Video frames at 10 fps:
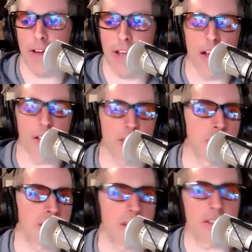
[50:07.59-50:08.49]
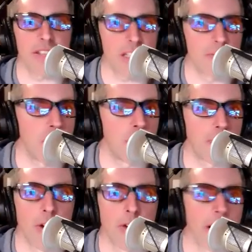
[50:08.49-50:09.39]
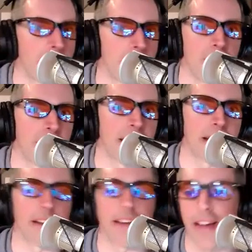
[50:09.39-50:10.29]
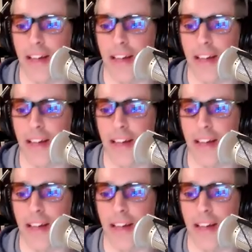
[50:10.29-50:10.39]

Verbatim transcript: oh yeah, I'll switch to the six meal program thing.